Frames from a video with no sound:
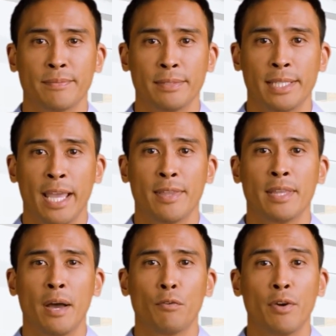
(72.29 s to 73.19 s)

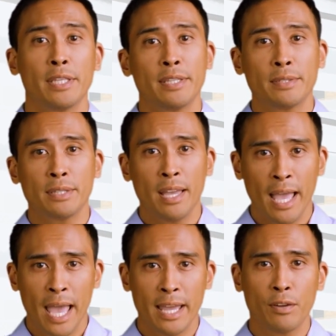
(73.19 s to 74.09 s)
scaling operations,
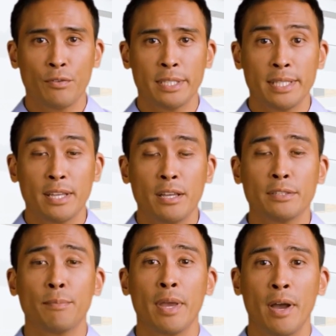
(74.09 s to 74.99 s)
and increasing customer